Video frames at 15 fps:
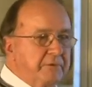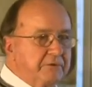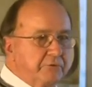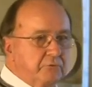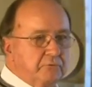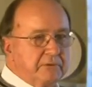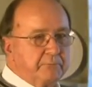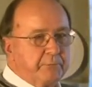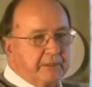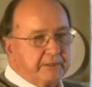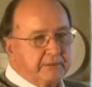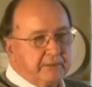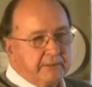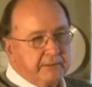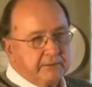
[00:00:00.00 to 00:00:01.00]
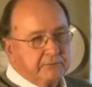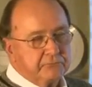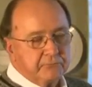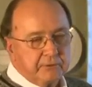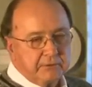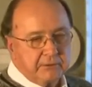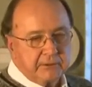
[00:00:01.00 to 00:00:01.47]
than doing it by hand,
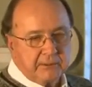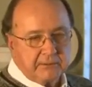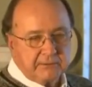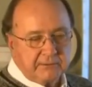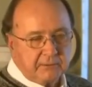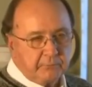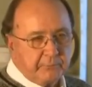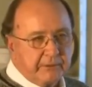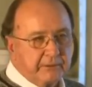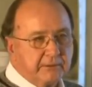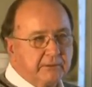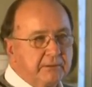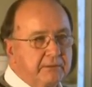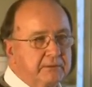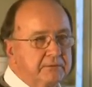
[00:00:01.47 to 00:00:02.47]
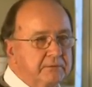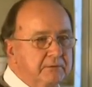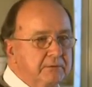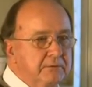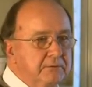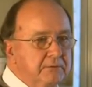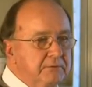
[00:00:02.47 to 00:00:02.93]
trying to cut it out by hand.
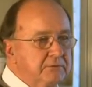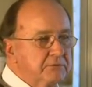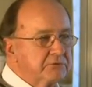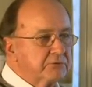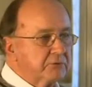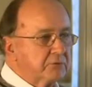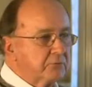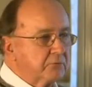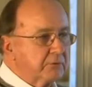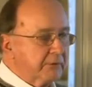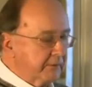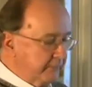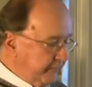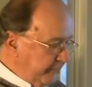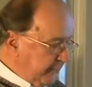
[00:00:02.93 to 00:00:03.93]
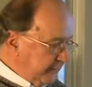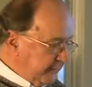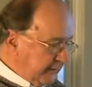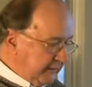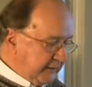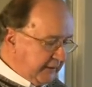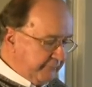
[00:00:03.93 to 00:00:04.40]
So uh,
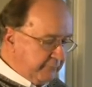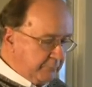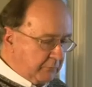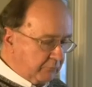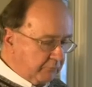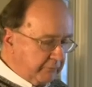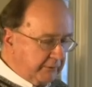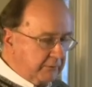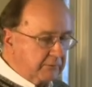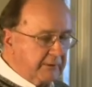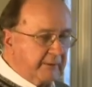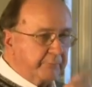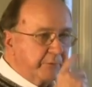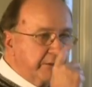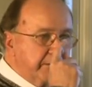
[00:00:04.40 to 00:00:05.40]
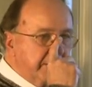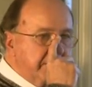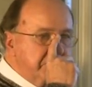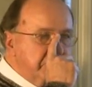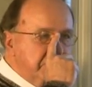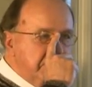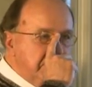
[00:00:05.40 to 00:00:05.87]
that gave him a real upper
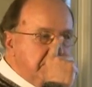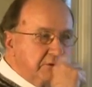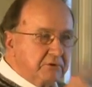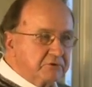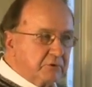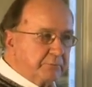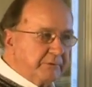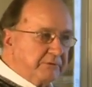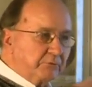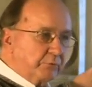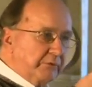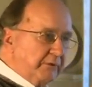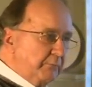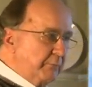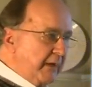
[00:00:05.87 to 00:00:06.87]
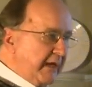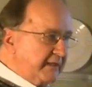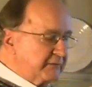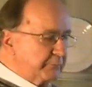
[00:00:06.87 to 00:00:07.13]
edge. So between mass